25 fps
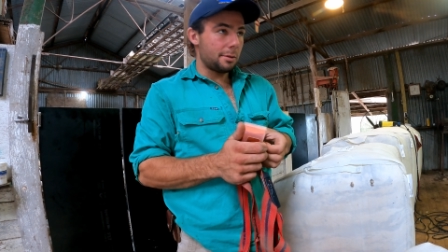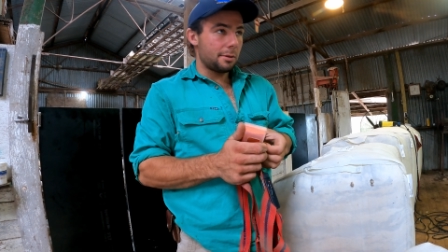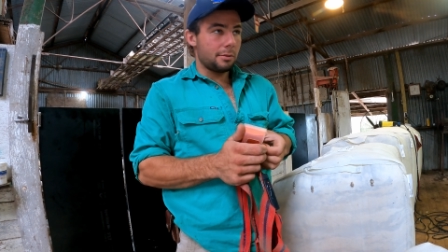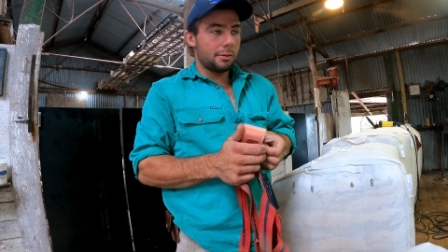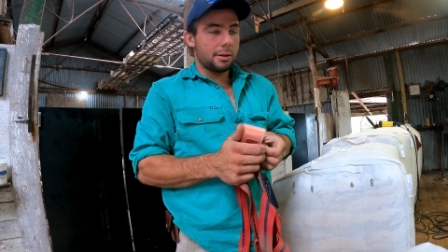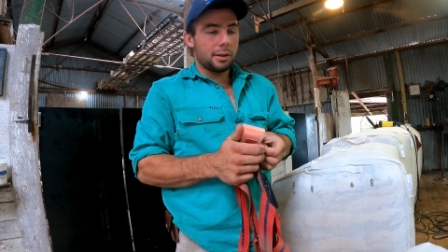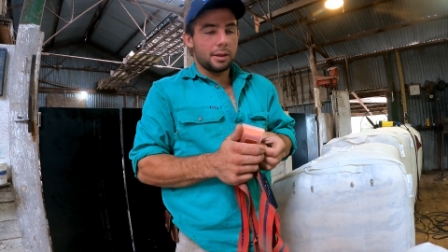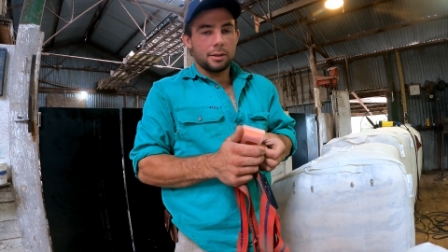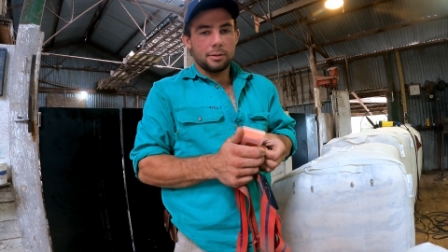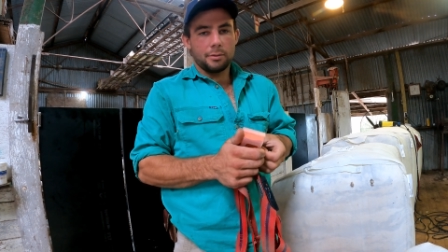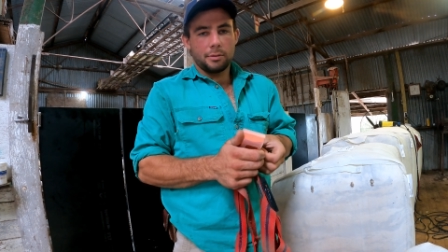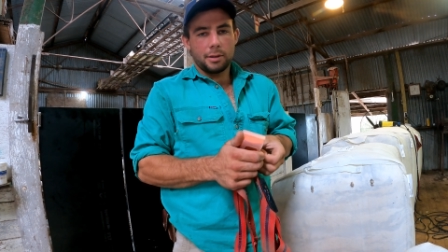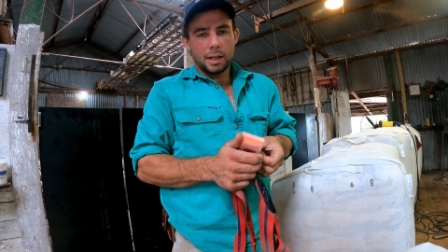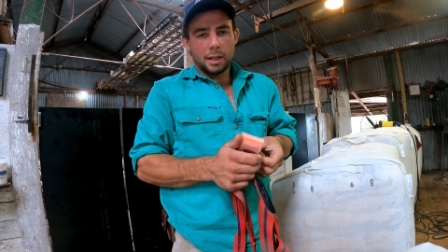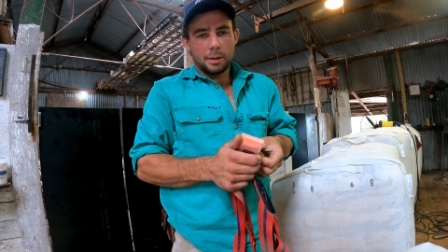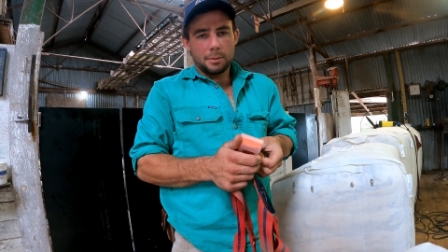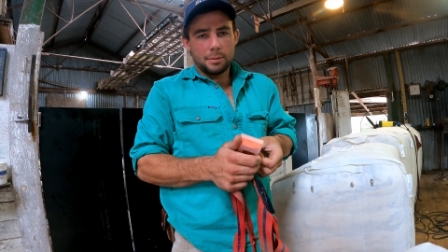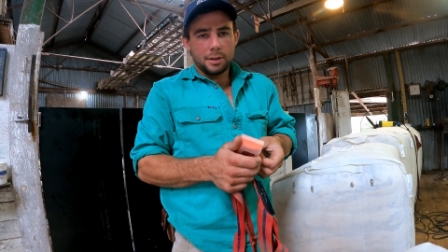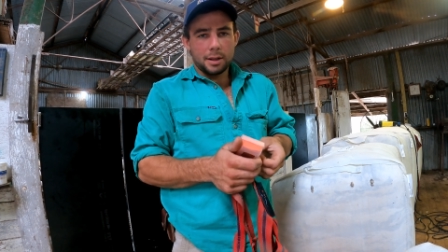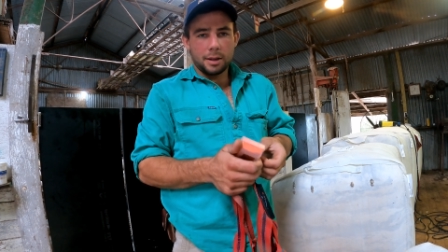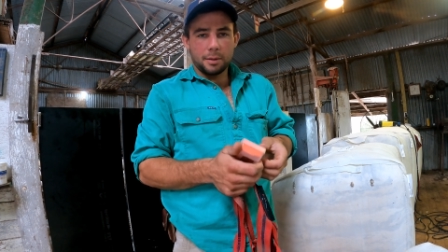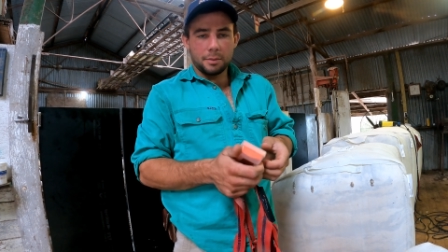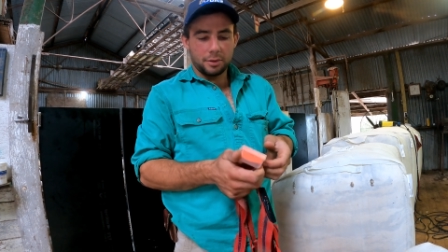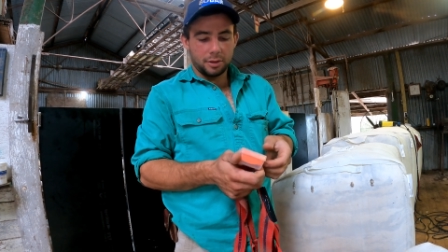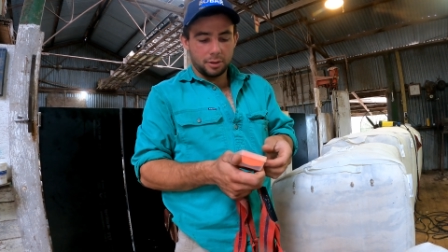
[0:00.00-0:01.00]
but when the ram
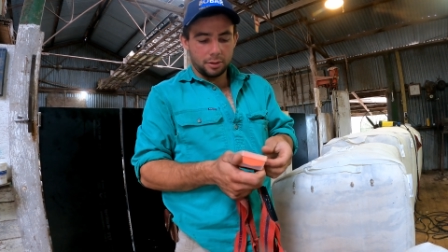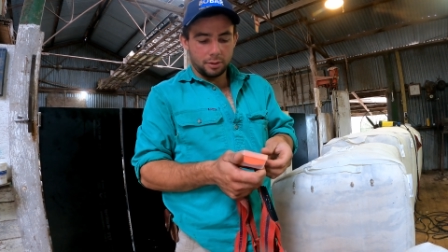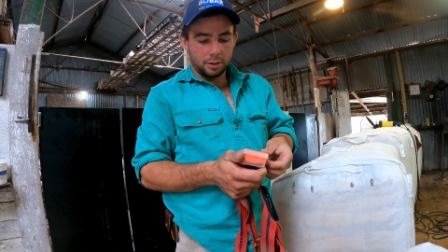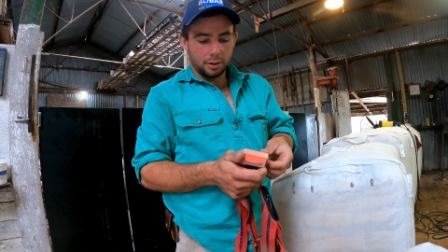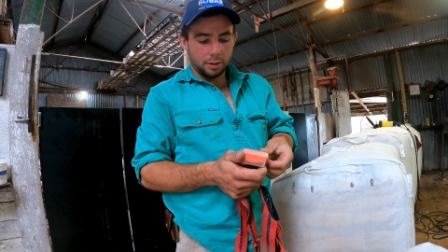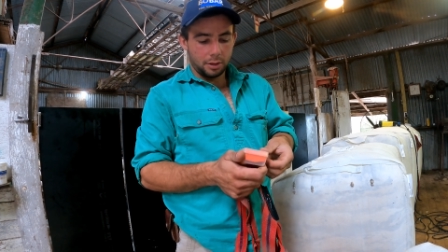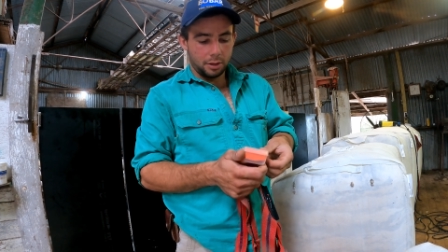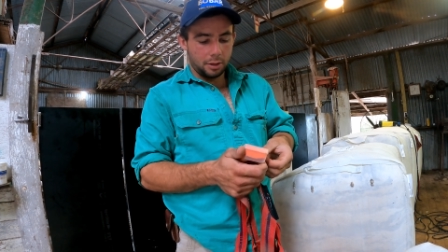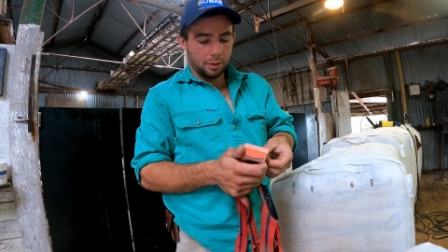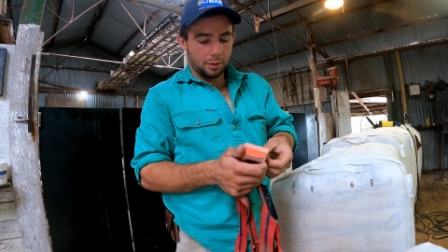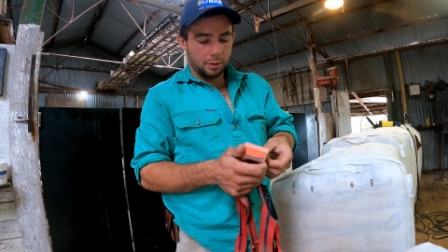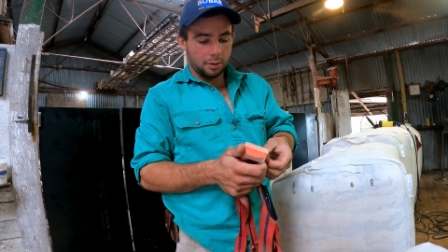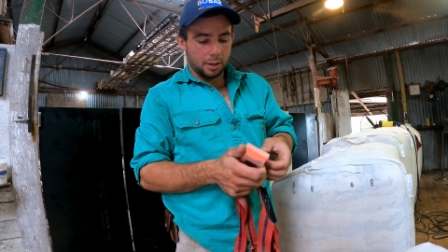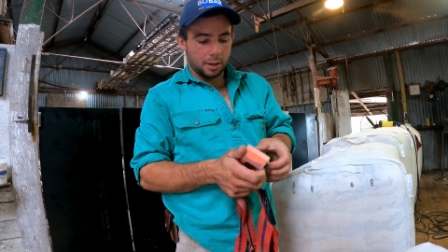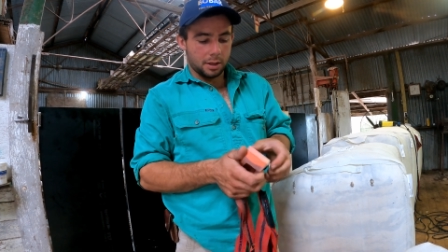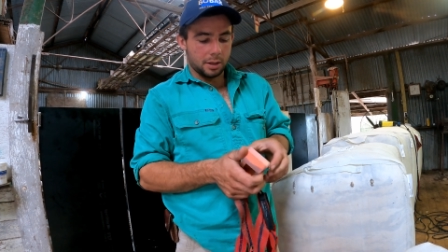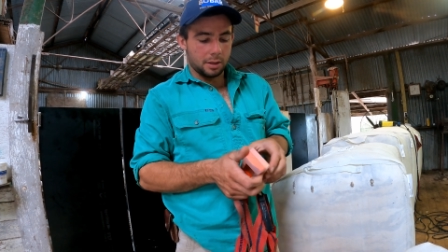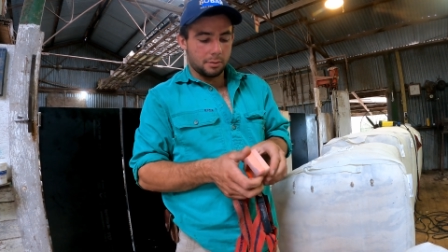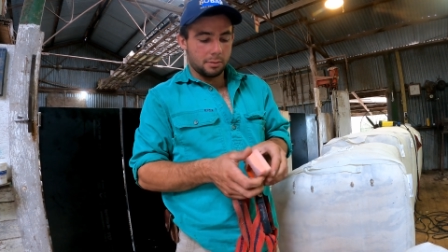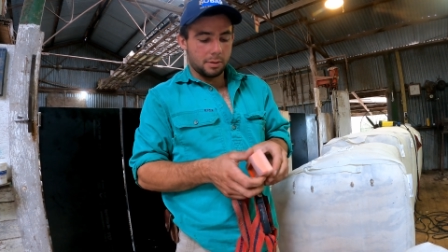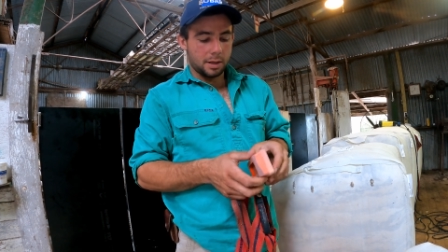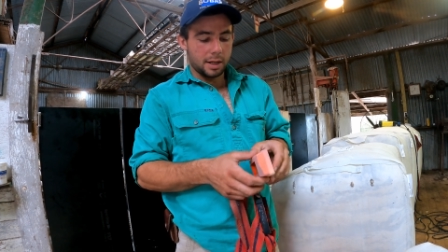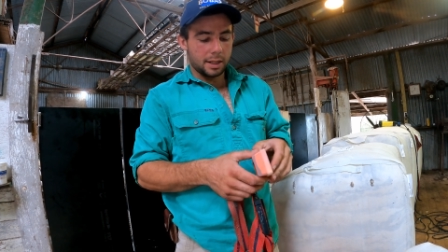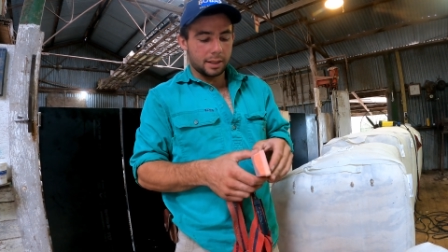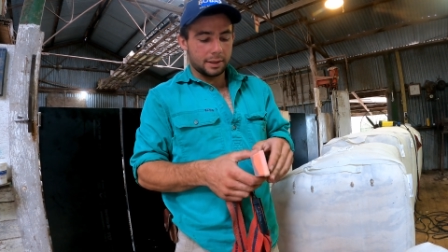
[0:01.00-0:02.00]
jumps on the ewe, then
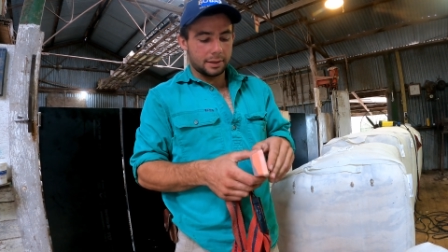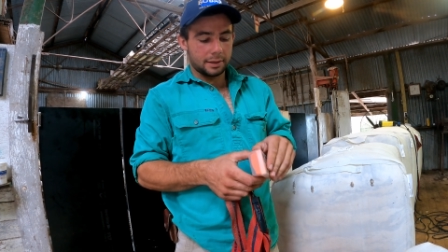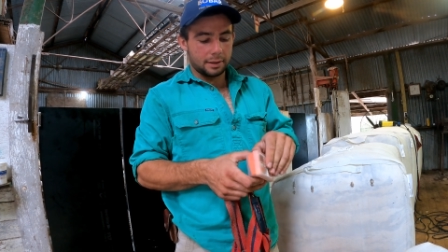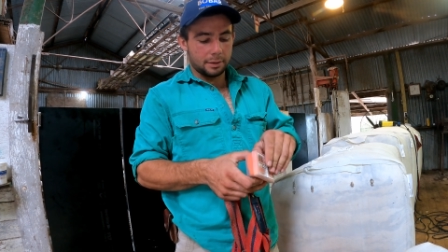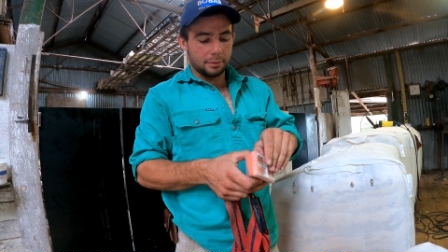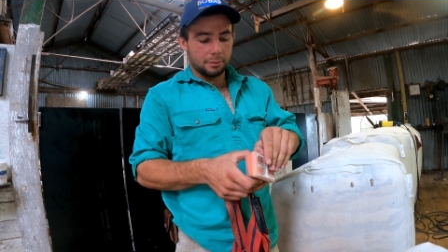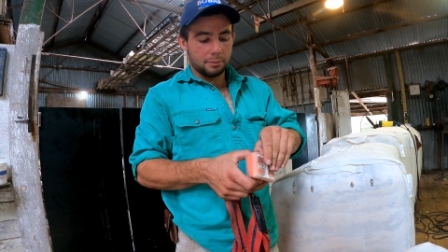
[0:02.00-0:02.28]
it marks